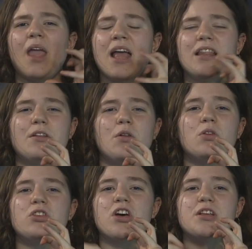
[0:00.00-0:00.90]
If the
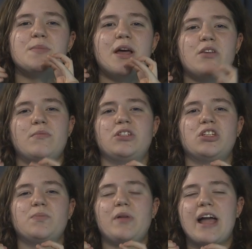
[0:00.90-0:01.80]
Lord shows me how you must
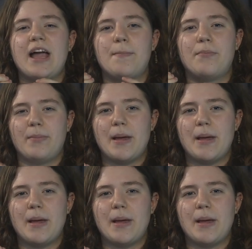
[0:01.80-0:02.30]
just play a,